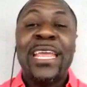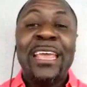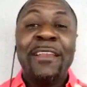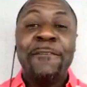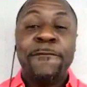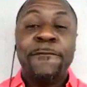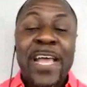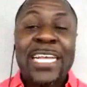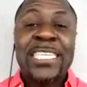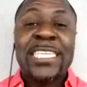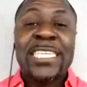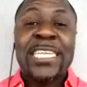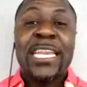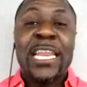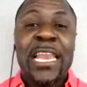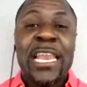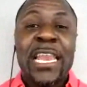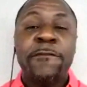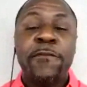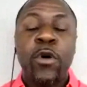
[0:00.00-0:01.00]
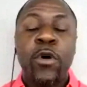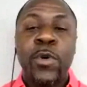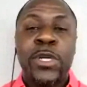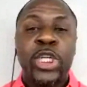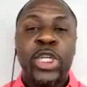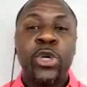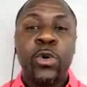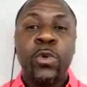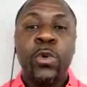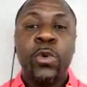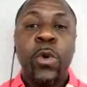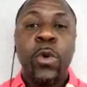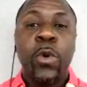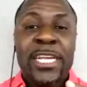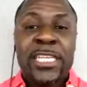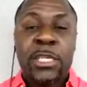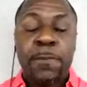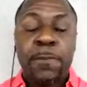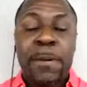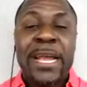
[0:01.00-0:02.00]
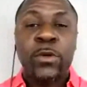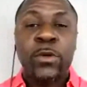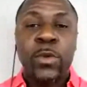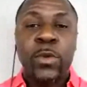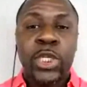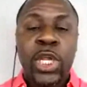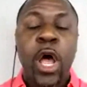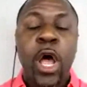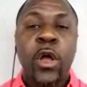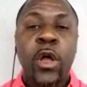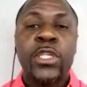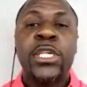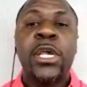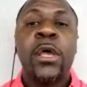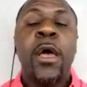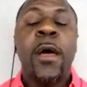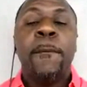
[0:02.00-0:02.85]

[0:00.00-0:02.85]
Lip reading: invest at the level at which you expect results.